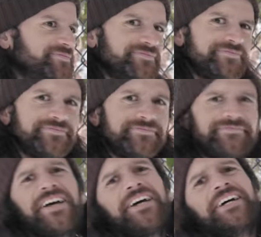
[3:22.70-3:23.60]
they're
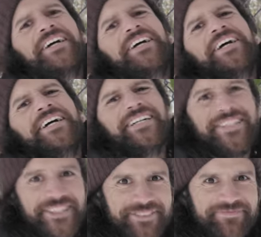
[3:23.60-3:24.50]
German kids, all the
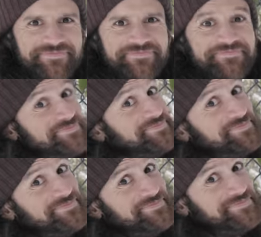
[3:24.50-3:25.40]
German moms,
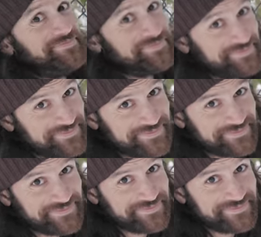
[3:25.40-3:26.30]
everyone's happy
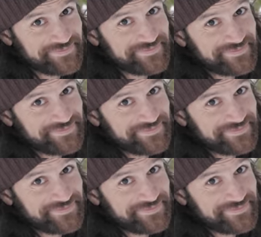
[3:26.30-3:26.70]
and excited.